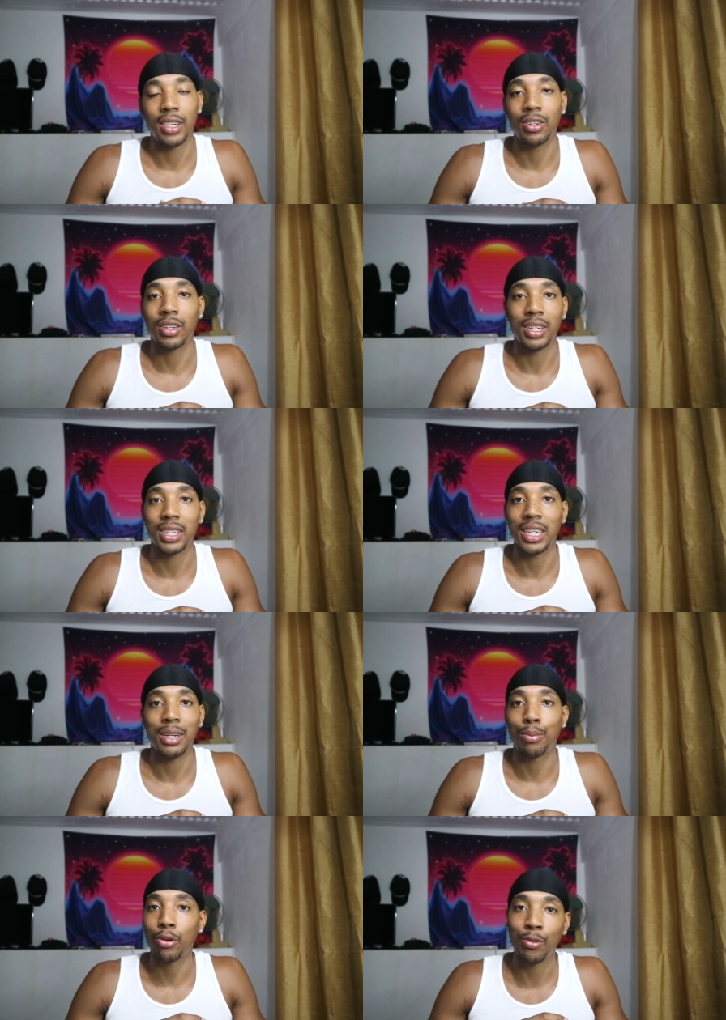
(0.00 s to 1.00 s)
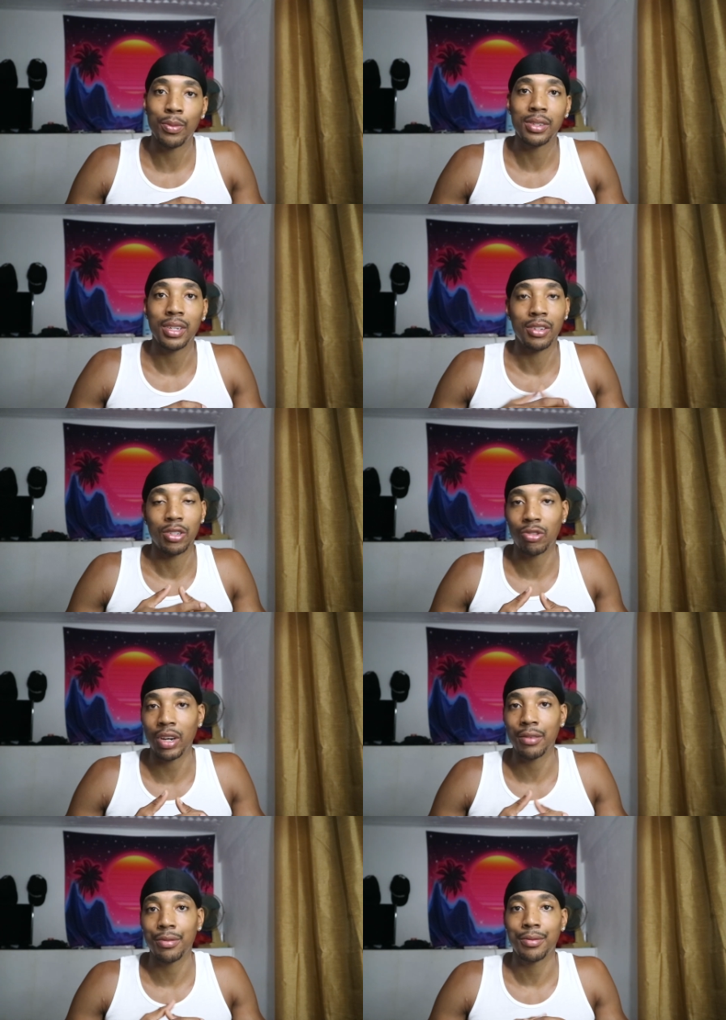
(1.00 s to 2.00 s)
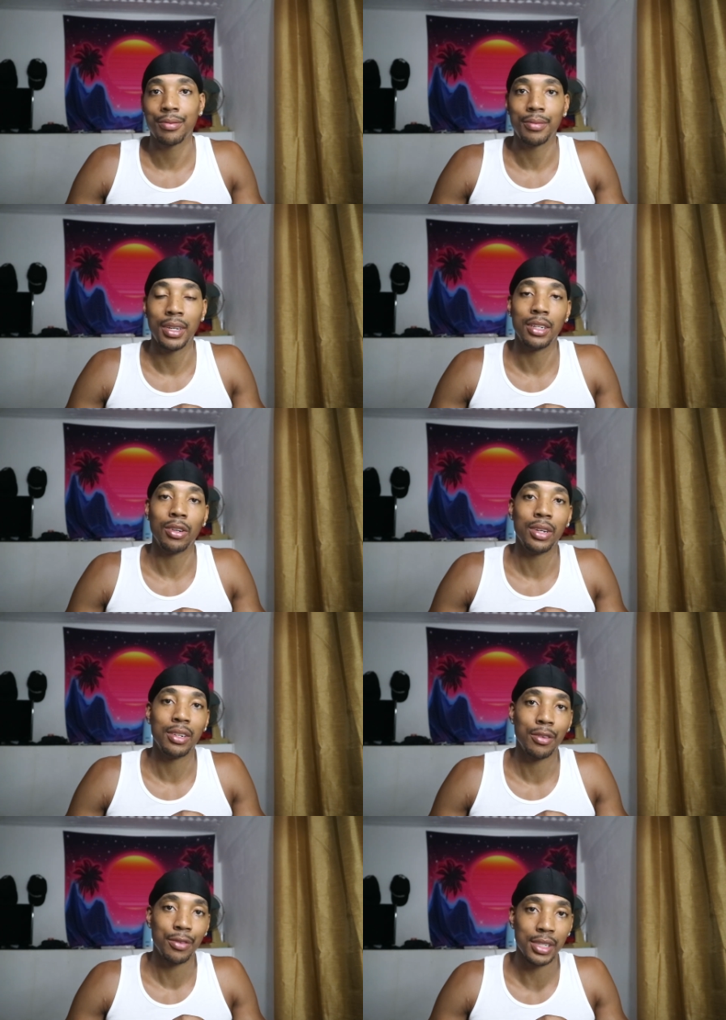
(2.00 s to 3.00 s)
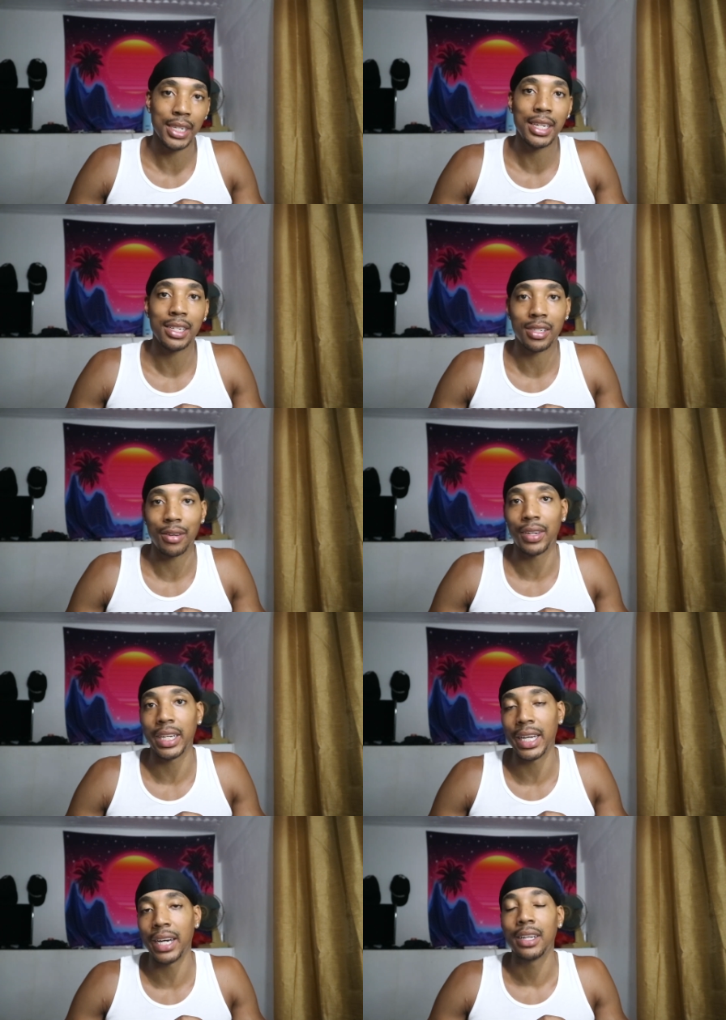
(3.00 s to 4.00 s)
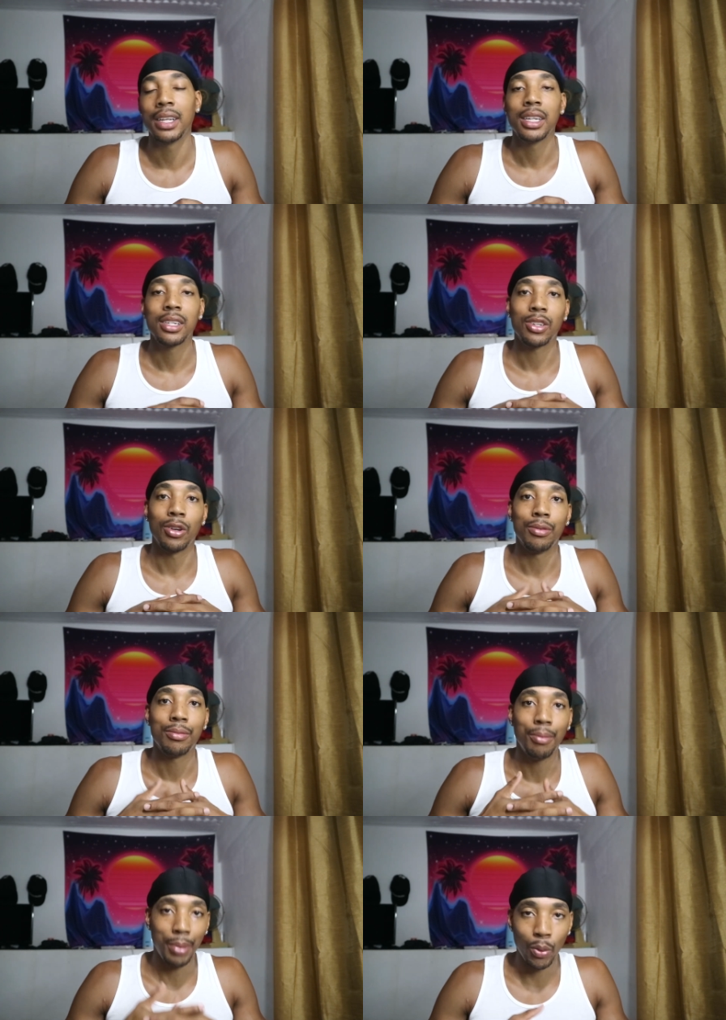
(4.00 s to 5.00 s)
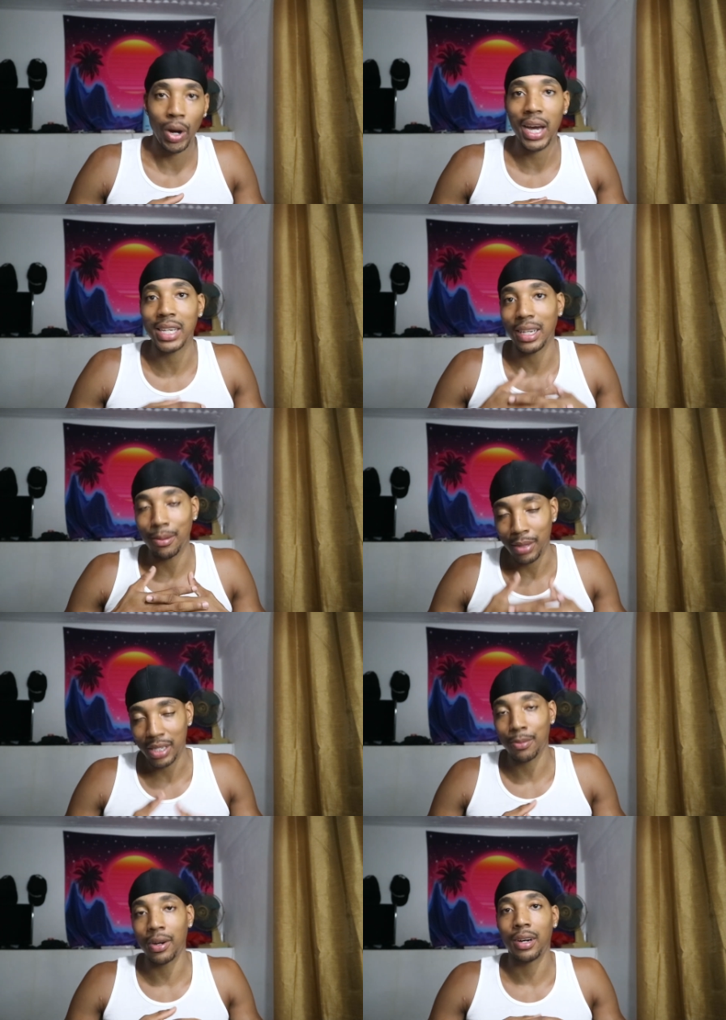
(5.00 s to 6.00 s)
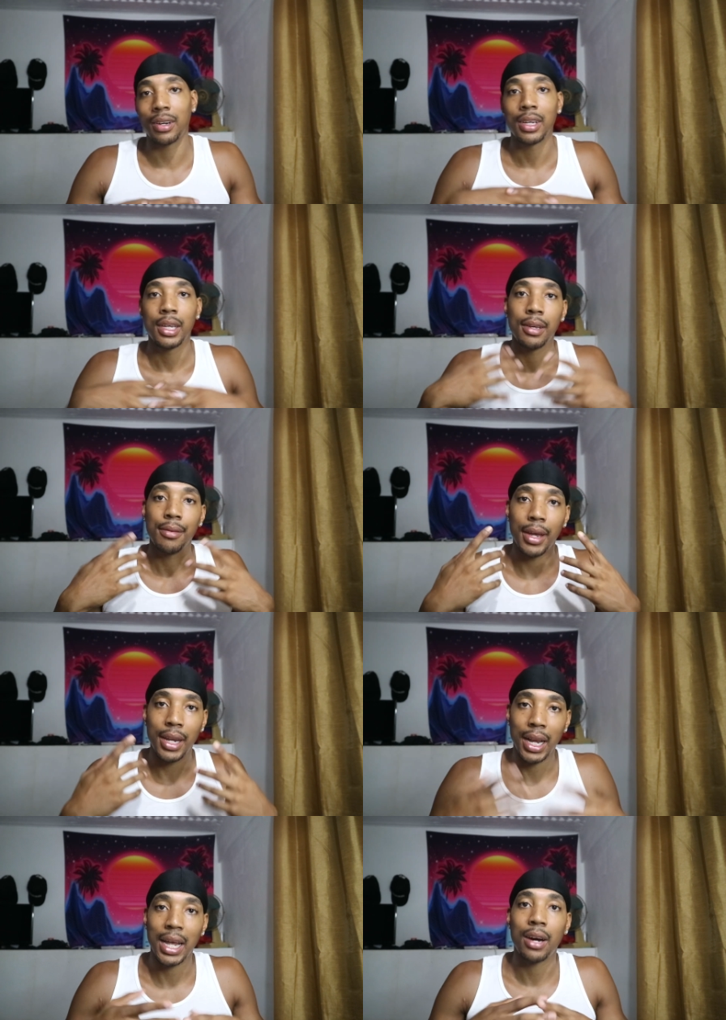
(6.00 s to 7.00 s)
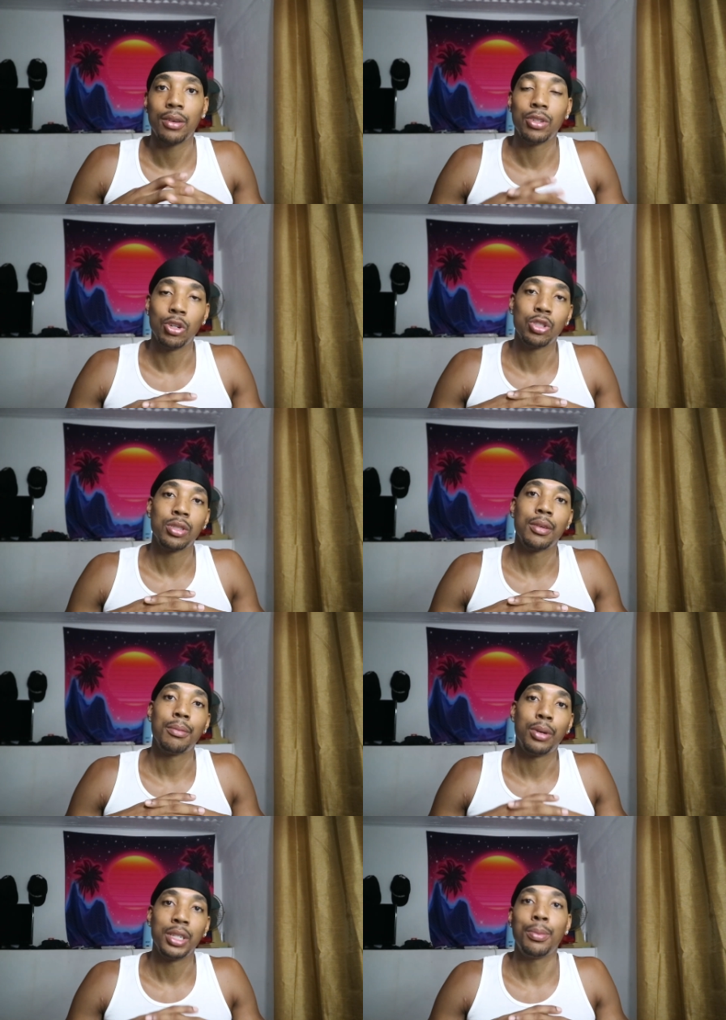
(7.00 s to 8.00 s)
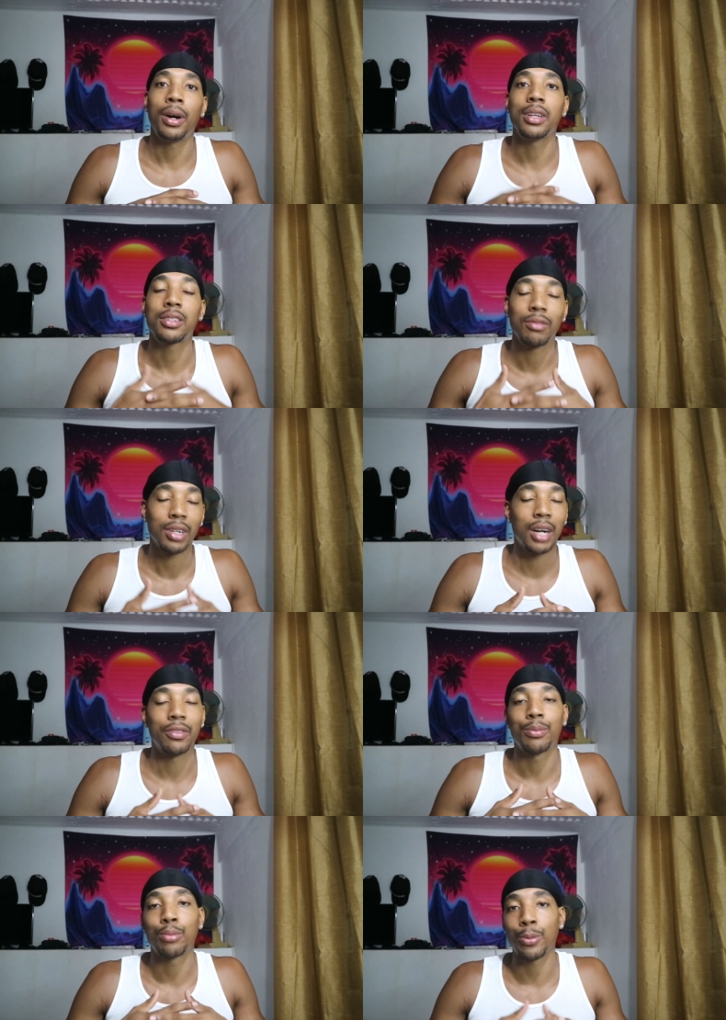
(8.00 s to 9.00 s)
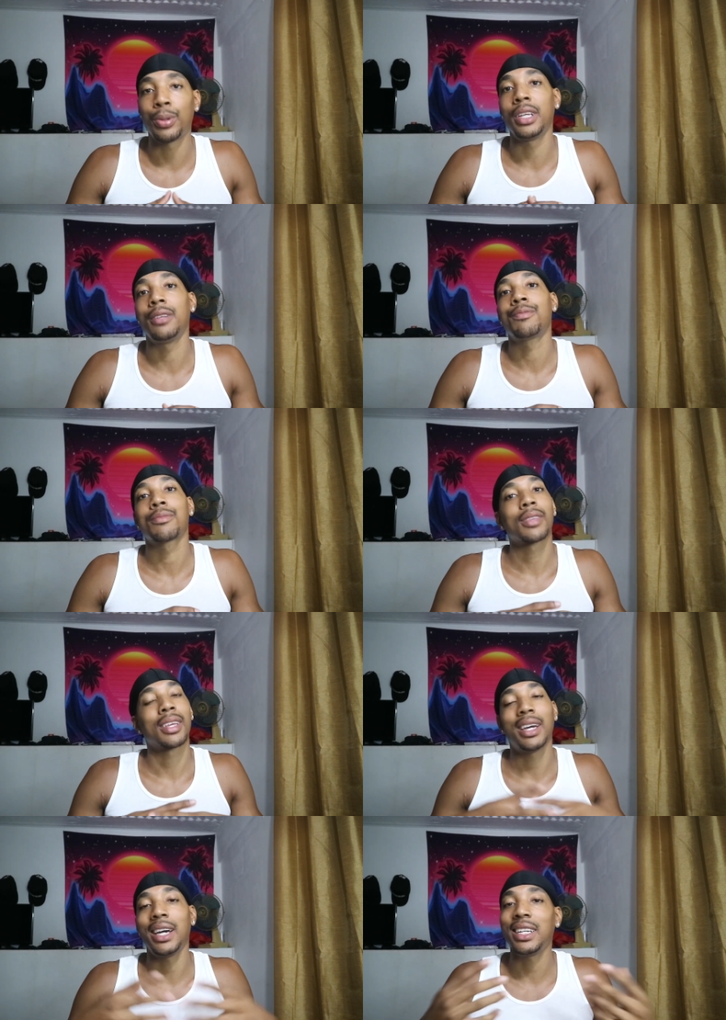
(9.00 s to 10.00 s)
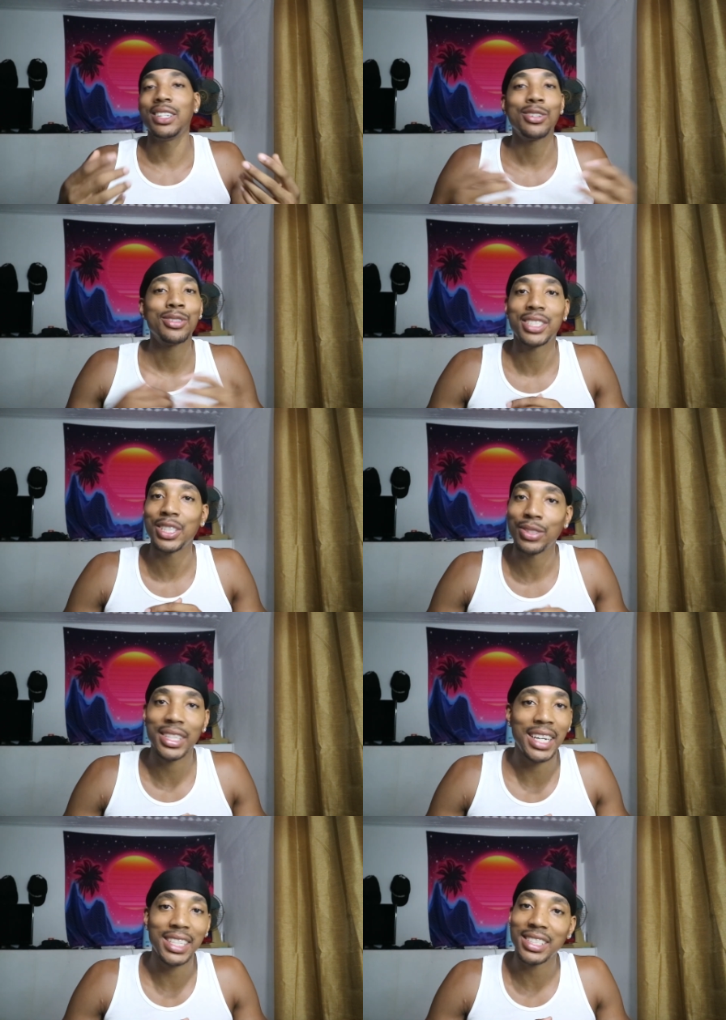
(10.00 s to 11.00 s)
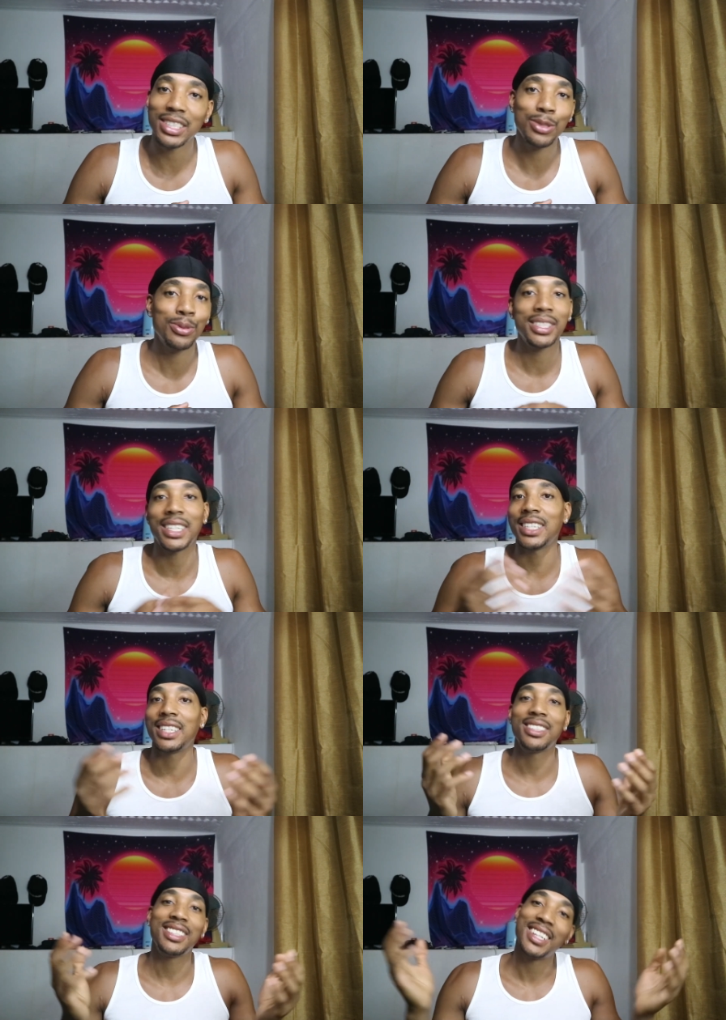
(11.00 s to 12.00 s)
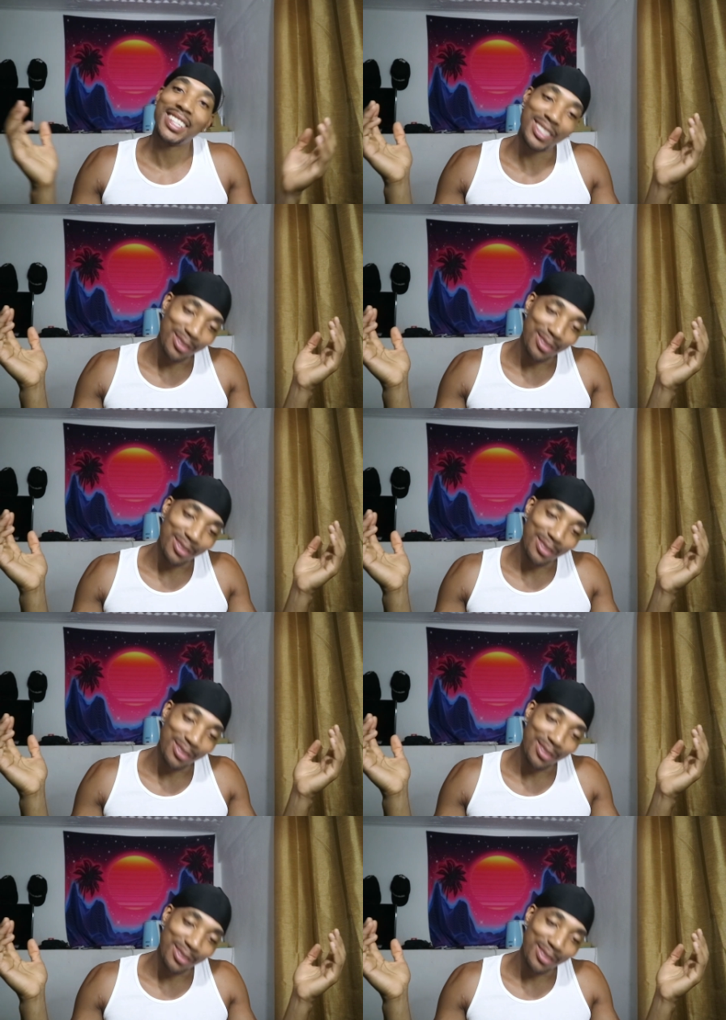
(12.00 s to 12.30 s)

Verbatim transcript: you're not going to see any improvements in your strength, you know, in your physique and stuff like that. So be wise and be smart and allow those body parts to recover properly. And then you're going to see all the gains that you want at the end of the day.